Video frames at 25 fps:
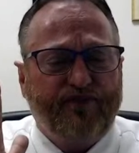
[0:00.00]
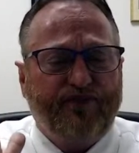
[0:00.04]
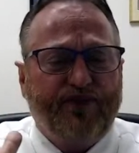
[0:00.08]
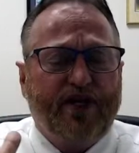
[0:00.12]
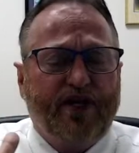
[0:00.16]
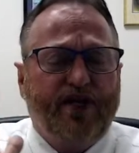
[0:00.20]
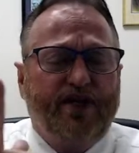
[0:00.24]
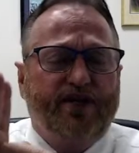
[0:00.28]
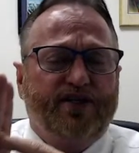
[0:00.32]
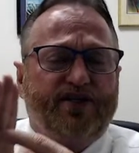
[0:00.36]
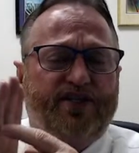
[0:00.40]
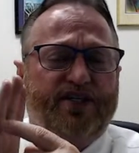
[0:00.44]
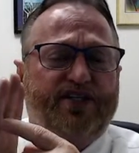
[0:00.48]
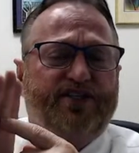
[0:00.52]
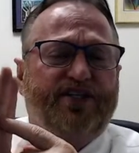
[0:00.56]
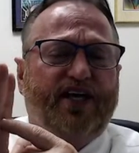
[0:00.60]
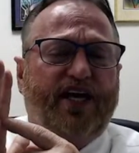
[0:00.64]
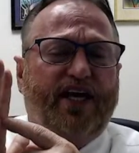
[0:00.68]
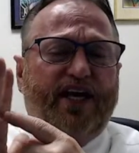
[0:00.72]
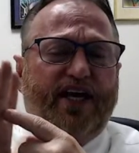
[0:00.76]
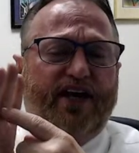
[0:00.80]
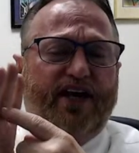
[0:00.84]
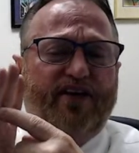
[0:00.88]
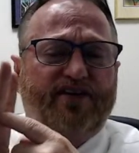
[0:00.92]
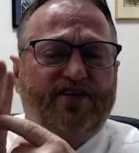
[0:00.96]
She said,
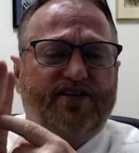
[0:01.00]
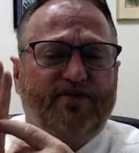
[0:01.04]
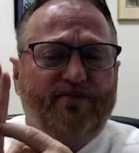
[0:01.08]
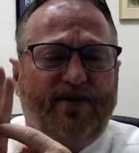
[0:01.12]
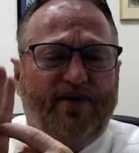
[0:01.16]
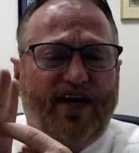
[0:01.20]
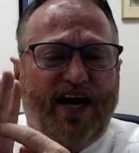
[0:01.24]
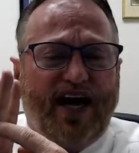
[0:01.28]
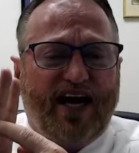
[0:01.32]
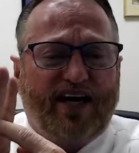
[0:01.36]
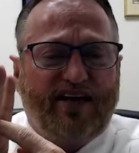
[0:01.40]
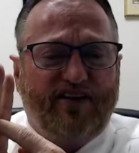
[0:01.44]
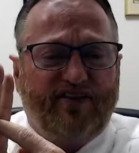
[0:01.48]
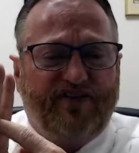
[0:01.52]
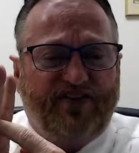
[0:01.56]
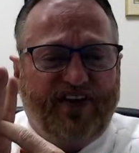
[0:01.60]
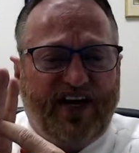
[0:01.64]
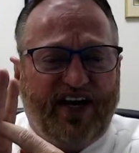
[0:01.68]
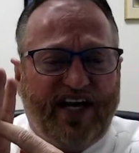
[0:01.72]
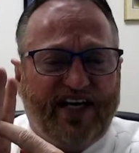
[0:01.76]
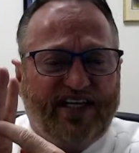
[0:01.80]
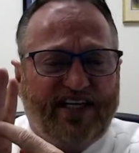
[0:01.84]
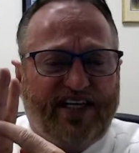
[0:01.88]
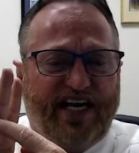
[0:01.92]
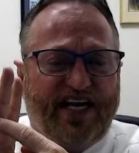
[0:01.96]
here's a Marco,
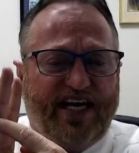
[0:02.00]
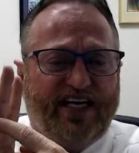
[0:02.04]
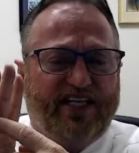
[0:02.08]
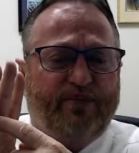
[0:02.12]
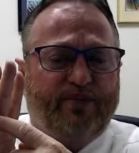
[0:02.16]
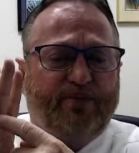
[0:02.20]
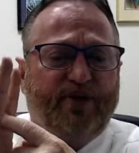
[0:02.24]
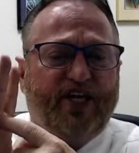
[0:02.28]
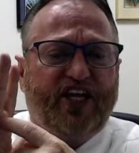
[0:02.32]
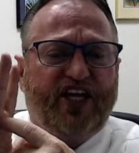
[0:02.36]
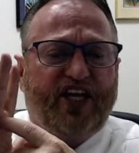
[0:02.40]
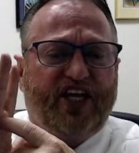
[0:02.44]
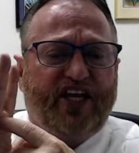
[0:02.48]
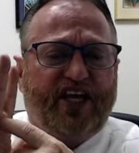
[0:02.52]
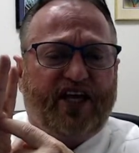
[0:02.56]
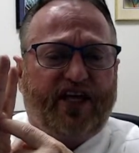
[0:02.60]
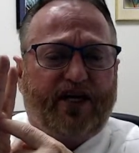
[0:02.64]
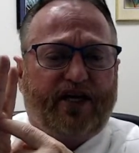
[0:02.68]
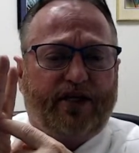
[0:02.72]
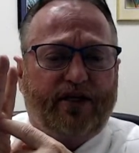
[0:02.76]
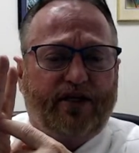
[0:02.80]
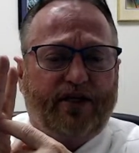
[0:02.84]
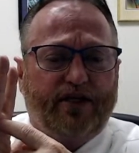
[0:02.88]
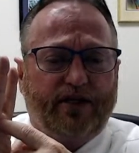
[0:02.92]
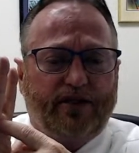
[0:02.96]
please. Here's a book.
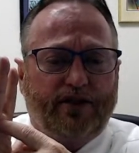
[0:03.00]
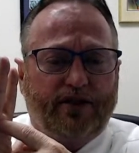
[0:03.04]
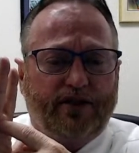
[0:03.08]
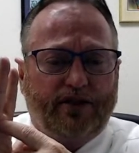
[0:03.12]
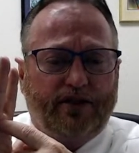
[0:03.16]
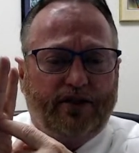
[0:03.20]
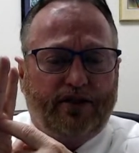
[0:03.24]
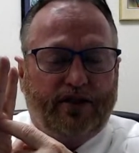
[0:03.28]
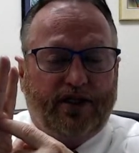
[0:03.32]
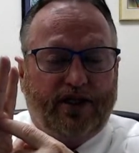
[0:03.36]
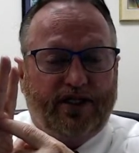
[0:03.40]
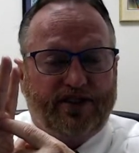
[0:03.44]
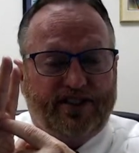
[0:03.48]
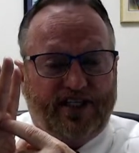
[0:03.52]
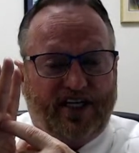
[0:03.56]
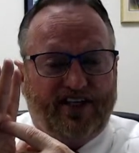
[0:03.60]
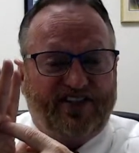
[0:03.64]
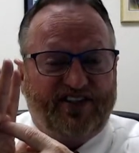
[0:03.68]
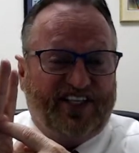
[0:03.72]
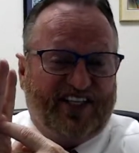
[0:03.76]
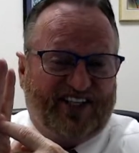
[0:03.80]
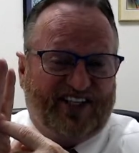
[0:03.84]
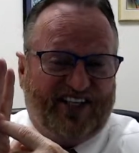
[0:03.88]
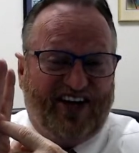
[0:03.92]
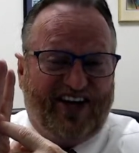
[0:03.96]
That's how she
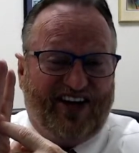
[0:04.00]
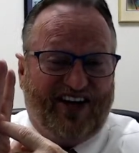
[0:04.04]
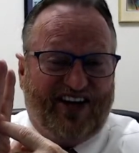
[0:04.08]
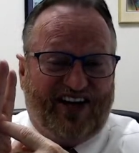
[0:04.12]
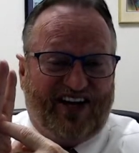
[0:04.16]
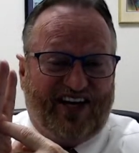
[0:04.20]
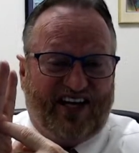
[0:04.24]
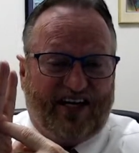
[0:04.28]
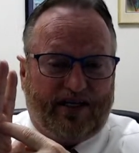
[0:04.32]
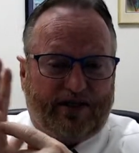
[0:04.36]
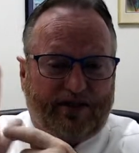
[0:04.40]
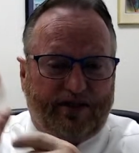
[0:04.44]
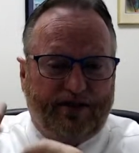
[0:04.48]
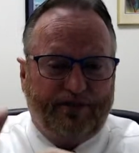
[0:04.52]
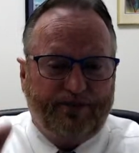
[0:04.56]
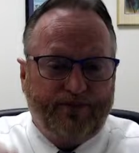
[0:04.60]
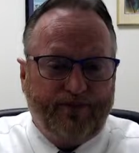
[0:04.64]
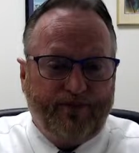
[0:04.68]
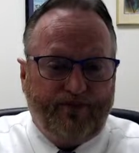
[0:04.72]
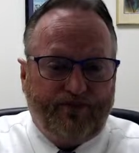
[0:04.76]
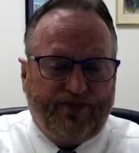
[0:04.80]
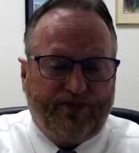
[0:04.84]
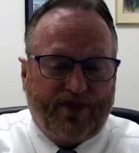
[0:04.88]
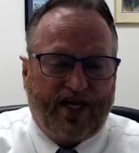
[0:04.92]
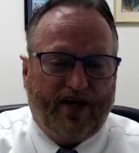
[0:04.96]
talked.
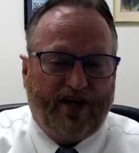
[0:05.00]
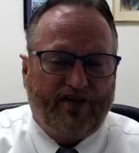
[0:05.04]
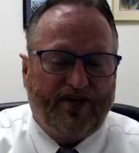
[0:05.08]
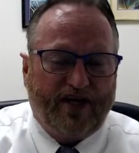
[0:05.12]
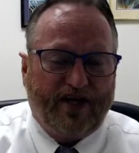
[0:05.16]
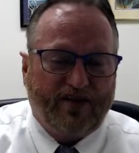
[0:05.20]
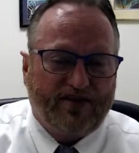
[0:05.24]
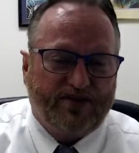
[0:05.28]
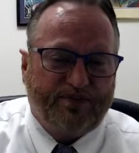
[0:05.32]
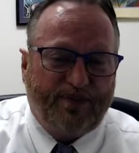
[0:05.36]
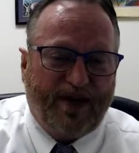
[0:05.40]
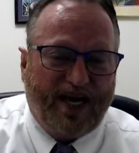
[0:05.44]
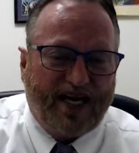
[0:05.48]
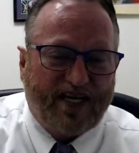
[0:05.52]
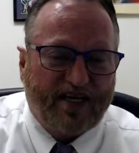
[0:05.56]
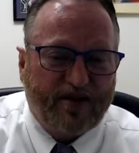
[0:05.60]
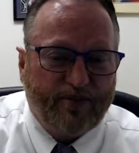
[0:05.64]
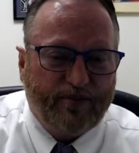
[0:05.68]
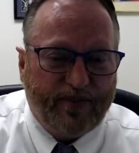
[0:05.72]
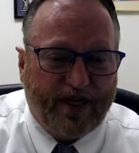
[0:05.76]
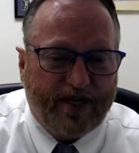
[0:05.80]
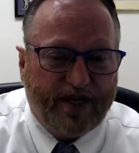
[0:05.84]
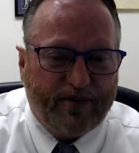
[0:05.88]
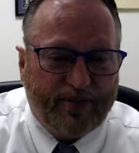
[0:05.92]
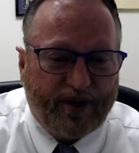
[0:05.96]
I thought it was back in
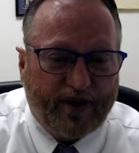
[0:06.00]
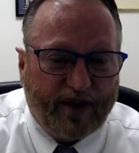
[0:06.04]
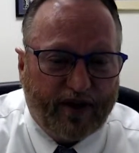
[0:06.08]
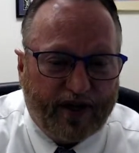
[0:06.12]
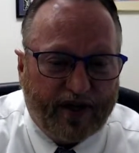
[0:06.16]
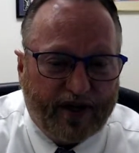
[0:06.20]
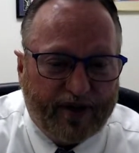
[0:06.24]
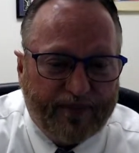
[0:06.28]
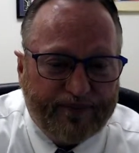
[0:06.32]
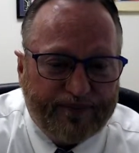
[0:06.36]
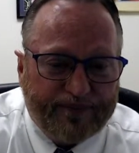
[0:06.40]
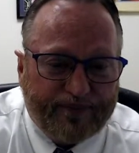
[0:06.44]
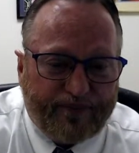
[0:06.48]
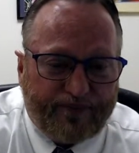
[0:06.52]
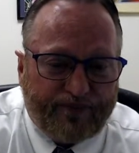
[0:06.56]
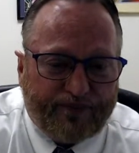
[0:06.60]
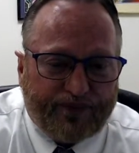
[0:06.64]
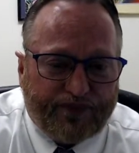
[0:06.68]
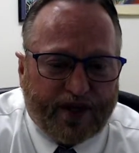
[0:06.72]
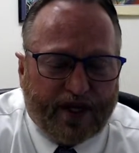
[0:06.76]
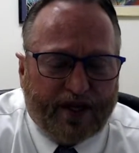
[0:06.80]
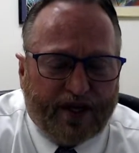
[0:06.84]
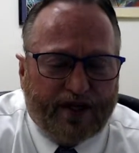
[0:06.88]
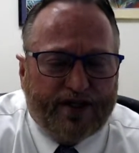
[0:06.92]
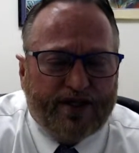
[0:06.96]
Mayberry.
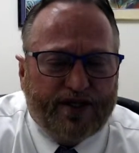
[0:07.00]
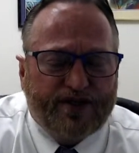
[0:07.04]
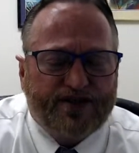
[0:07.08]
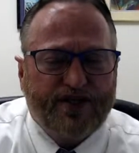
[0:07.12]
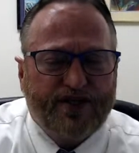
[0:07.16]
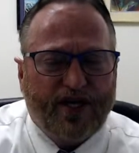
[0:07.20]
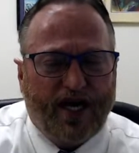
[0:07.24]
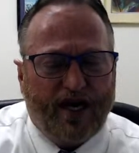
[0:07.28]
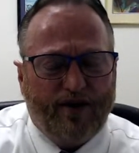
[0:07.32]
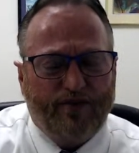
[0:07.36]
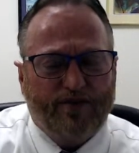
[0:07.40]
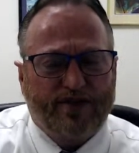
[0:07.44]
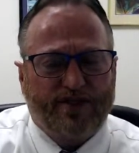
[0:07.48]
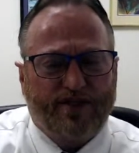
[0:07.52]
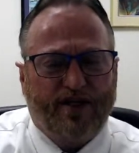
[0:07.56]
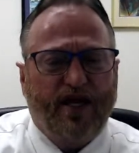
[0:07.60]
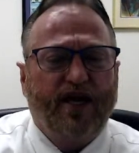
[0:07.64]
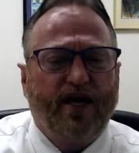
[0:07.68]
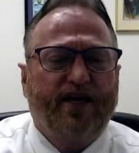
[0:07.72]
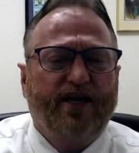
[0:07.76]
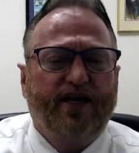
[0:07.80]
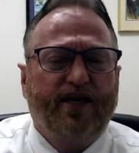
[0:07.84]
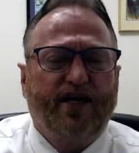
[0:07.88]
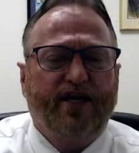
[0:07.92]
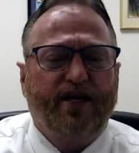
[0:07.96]
You see, I was
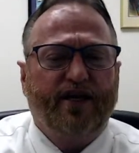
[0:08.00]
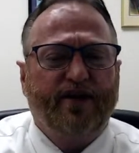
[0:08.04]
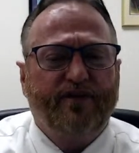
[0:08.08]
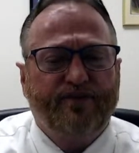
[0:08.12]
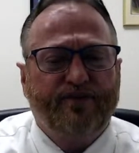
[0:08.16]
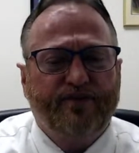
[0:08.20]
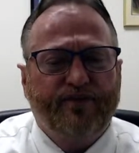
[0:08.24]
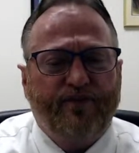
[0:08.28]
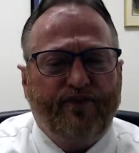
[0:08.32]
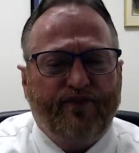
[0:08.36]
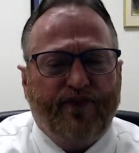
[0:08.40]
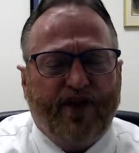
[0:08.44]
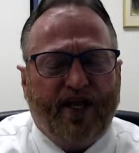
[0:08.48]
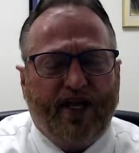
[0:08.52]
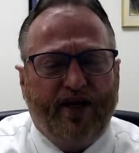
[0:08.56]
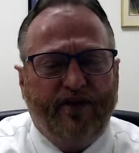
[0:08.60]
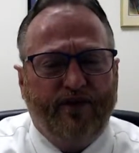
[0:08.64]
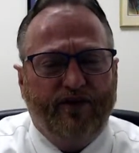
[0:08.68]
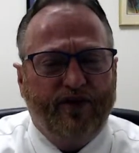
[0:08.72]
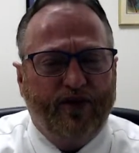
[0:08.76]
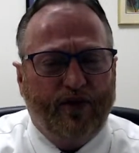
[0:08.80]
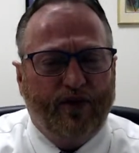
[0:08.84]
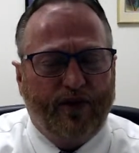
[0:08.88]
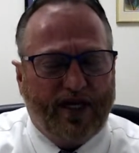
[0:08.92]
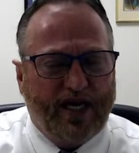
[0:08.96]
lucky. Even
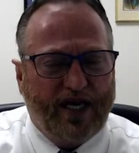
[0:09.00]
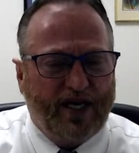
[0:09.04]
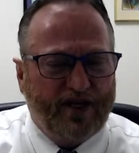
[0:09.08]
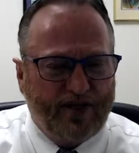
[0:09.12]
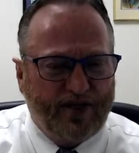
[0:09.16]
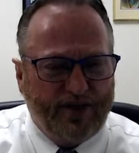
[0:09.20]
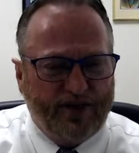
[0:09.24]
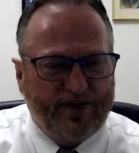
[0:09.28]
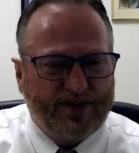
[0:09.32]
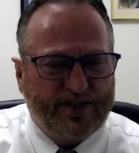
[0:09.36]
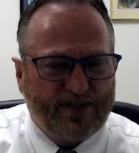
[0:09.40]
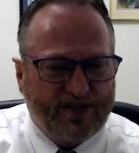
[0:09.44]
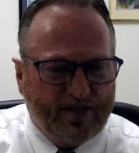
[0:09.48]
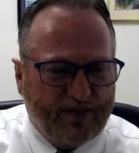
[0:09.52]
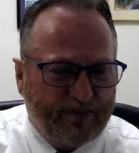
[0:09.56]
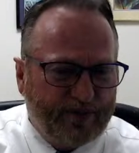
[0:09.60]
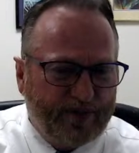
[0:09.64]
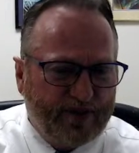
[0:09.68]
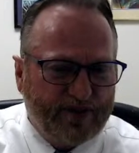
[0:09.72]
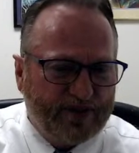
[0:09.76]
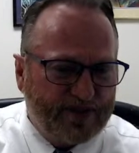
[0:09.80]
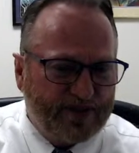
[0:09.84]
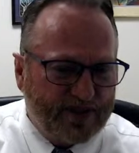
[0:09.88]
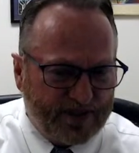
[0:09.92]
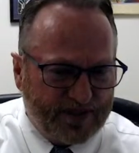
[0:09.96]
though I got used and
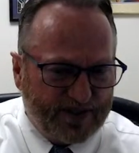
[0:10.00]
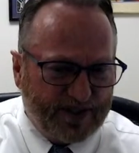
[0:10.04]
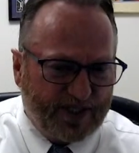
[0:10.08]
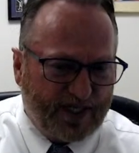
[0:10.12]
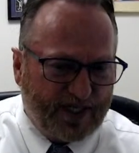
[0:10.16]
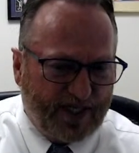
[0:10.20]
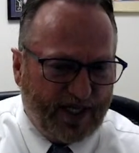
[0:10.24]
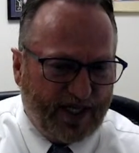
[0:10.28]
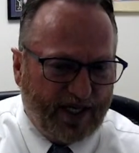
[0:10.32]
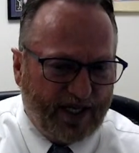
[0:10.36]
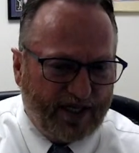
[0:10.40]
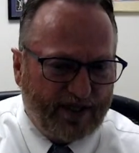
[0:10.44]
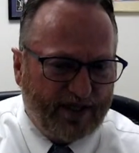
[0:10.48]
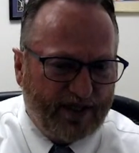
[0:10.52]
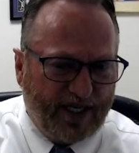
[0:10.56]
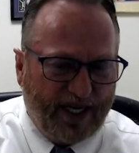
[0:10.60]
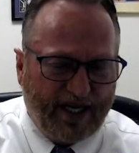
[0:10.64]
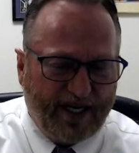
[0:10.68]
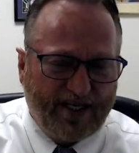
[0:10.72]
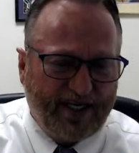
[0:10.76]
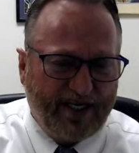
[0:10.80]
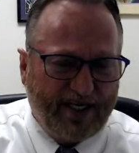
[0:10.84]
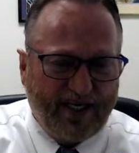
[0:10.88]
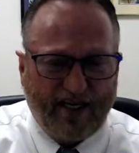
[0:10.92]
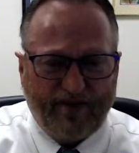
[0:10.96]
abused as a kid, had to
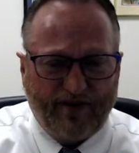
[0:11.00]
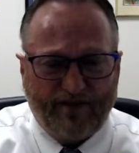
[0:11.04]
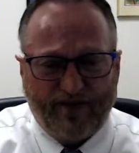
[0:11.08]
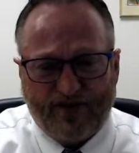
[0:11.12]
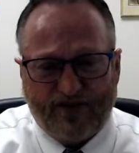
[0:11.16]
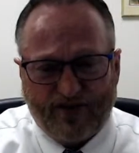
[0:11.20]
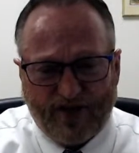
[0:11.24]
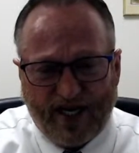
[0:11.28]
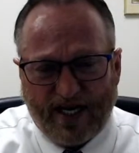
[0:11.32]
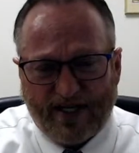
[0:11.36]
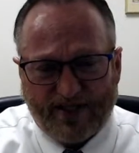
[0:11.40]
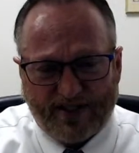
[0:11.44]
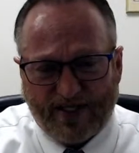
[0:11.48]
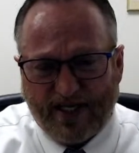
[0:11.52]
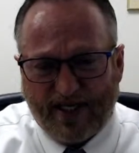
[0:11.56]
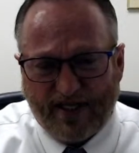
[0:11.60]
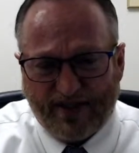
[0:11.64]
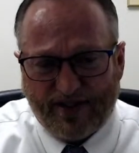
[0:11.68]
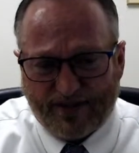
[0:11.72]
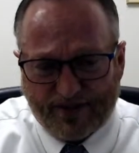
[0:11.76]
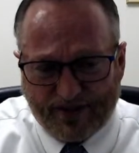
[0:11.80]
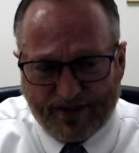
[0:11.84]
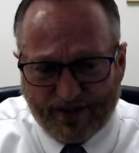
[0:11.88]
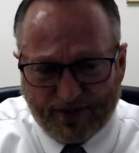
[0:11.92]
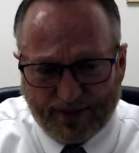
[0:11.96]
eat out of a trash can
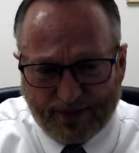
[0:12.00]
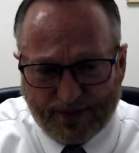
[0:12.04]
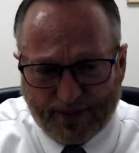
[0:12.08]
too,